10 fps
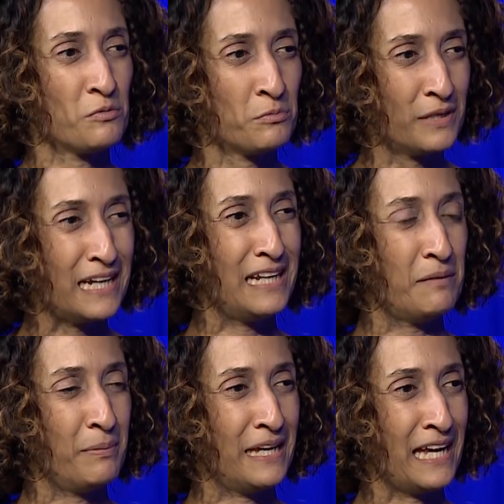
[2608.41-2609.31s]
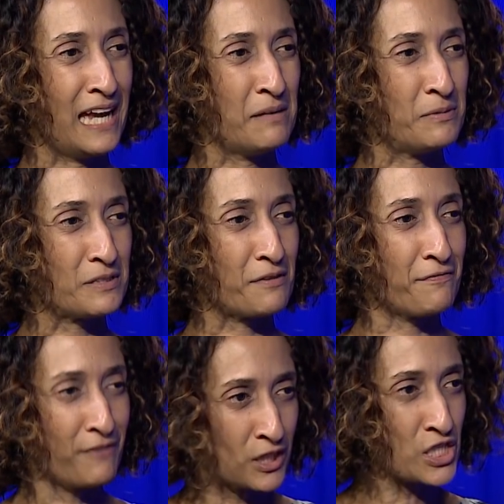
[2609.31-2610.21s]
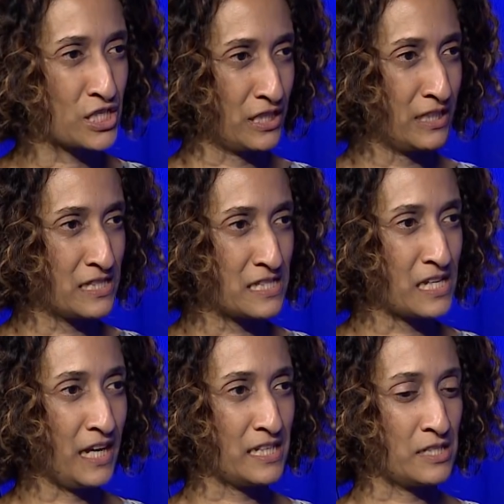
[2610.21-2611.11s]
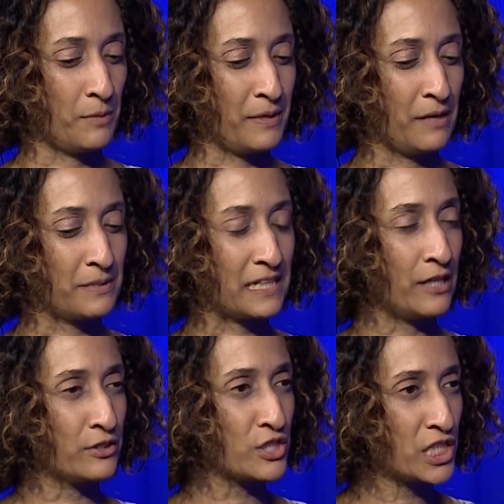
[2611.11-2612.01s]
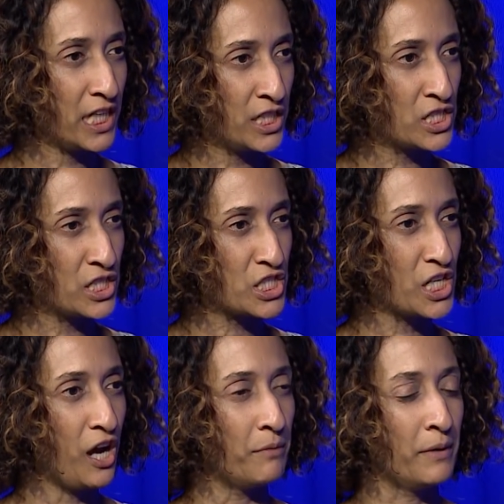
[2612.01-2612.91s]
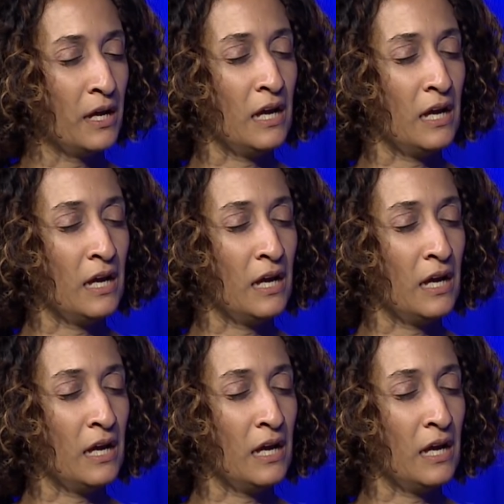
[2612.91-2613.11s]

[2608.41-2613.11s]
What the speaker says: really being able to function in society, not being able to count your change in a shop.